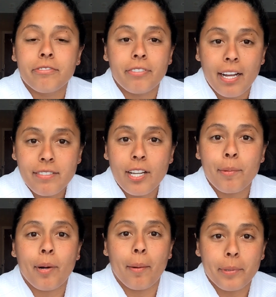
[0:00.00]
5-star
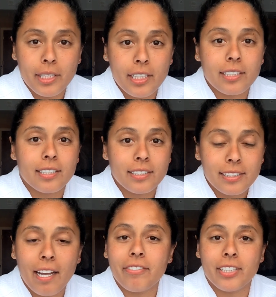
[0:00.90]
property.
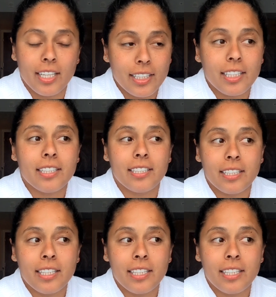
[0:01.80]
Definitely.